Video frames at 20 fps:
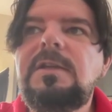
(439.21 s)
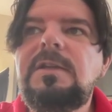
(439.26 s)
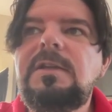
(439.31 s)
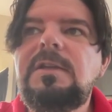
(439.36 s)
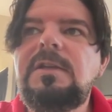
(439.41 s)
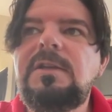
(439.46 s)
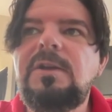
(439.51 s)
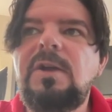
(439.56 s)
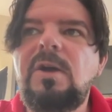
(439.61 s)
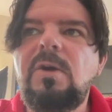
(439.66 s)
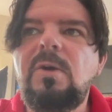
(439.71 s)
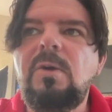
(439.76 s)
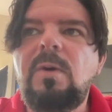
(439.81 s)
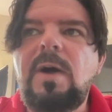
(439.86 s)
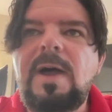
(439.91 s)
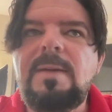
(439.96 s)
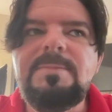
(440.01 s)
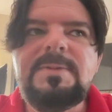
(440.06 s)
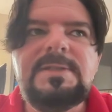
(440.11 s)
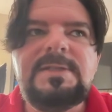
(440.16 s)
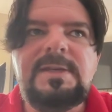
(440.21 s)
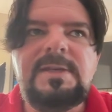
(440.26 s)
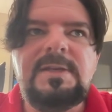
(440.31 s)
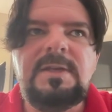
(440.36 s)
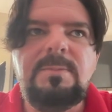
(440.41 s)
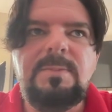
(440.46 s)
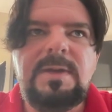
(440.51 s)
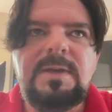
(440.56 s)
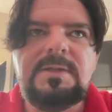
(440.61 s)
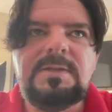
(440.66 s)
I'm seeing
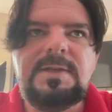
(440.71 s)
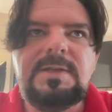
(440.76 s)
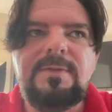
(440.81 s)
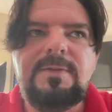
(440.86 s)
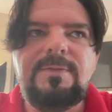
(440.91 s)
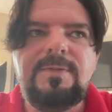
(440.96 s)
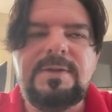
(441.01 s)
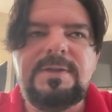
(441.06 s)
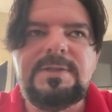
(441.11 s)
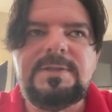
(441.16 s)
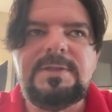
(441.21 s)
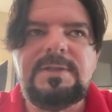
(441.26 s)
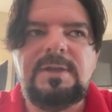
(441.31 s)
a big difference.